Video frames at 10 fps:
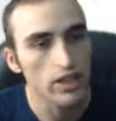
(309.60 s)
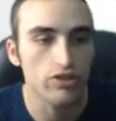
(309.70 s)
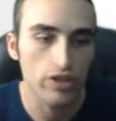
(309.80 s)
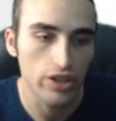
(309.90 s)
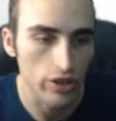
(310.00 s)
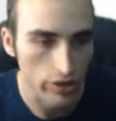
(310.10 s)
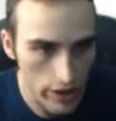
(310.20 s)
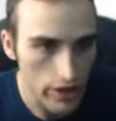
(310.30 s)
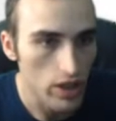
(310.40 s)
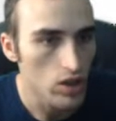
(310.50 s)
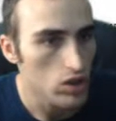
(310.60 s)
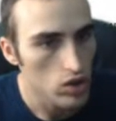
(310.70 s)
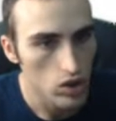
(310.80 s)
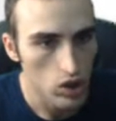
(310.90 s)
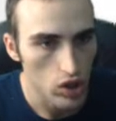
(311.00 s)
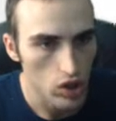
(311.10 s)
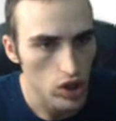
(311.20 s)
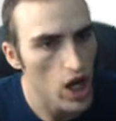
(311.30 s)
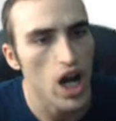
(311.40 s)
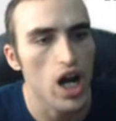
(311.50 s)
on the 13th.
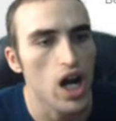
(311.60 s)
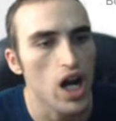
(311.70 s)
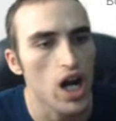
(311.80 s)
Yeah.